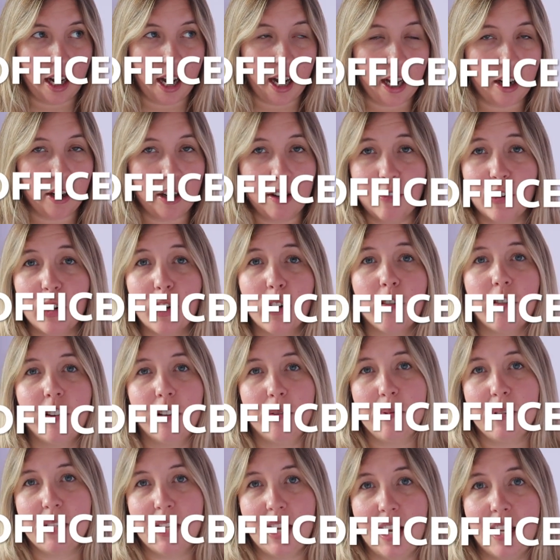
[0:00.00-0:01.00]
I don't even know if
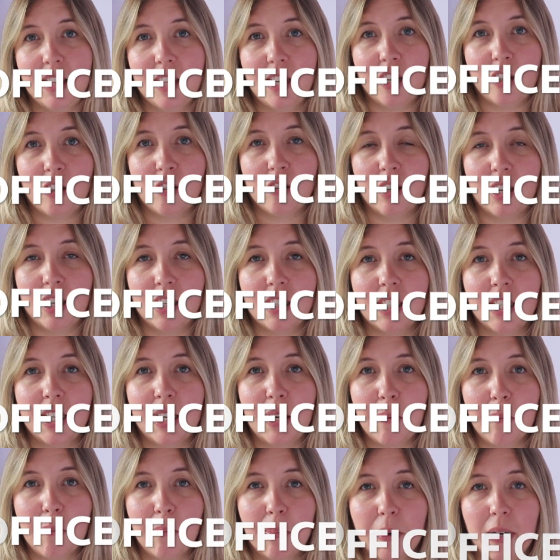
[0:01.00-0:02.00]
I'm saying that
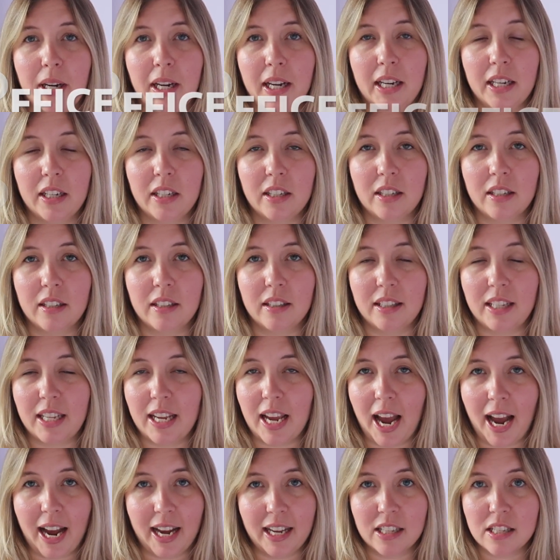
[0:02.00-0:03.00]
correctly, but
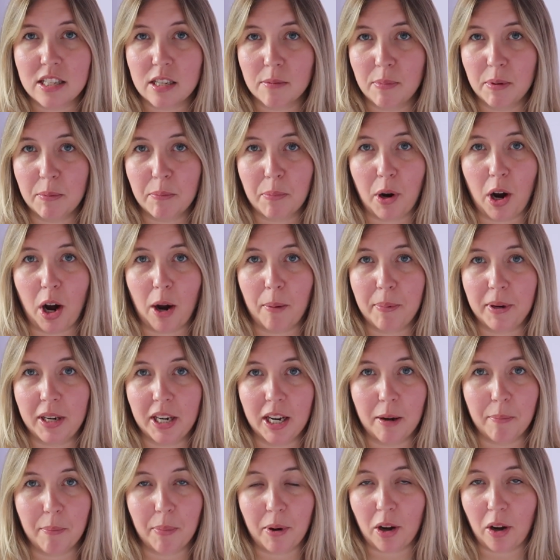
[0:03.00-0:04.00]
the ads have been popping
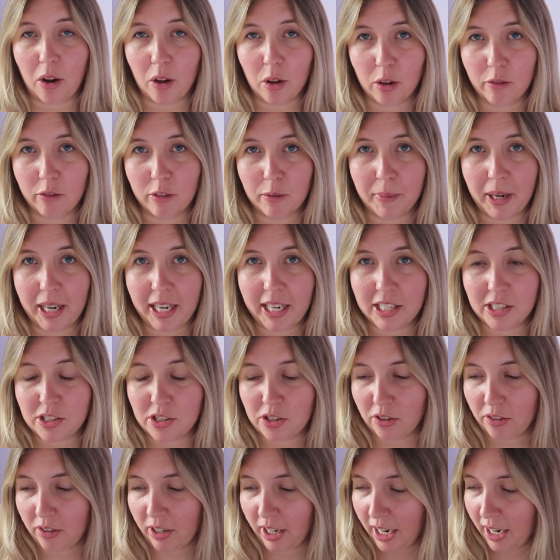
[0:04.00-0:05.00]
up all over my
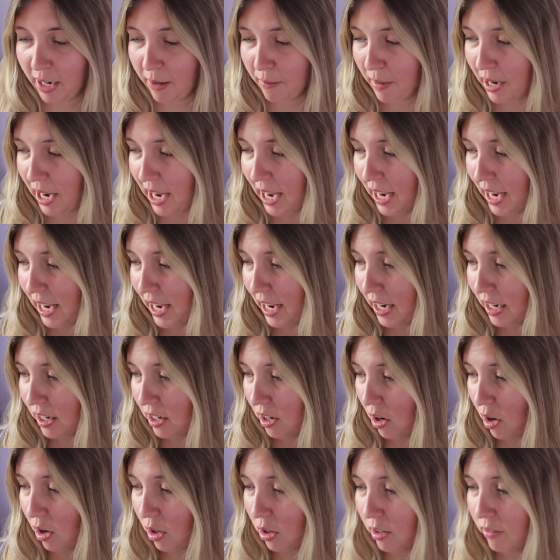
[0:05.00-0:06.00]
Instagram,
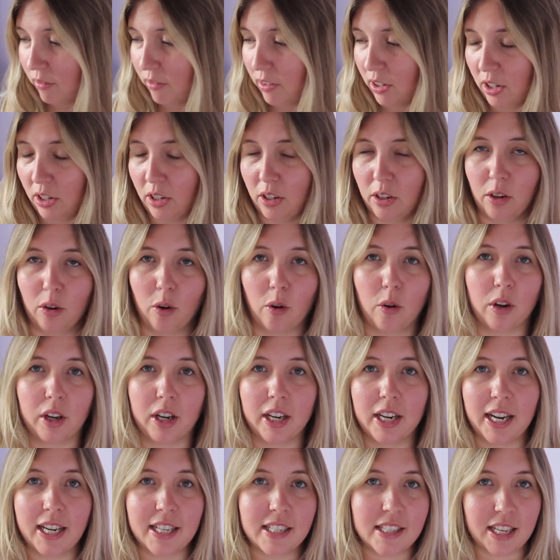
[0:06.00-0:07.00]
and all of their
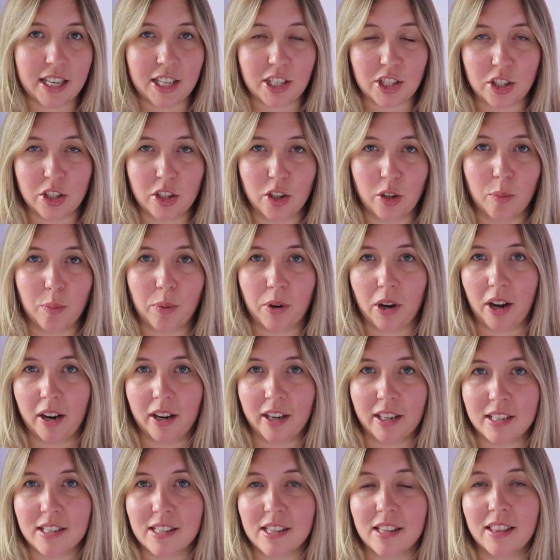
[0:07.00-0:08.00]
organizational
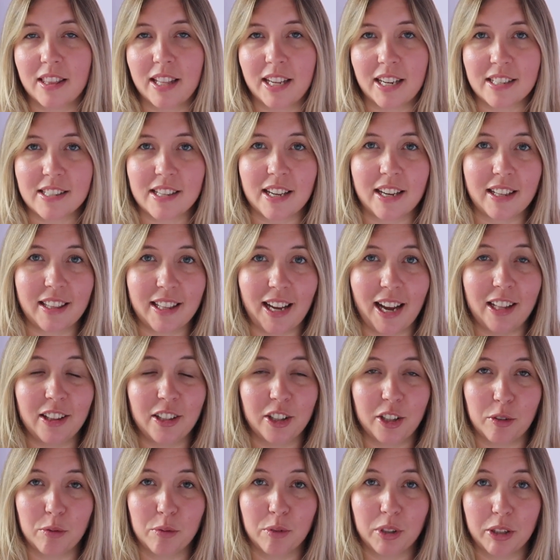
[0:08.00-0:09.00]
products and things like that
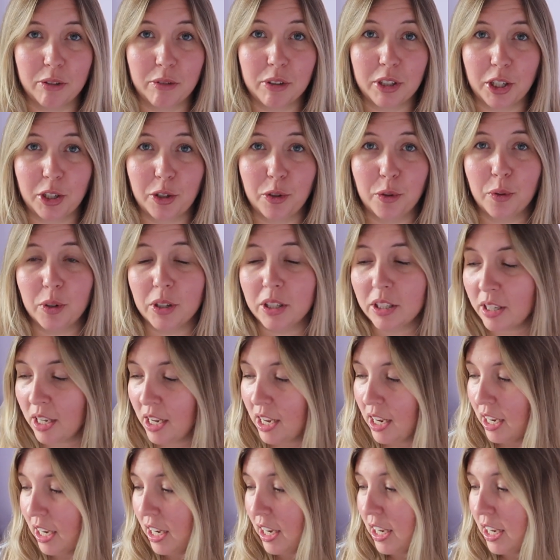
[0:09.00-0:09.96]
look really, really cool.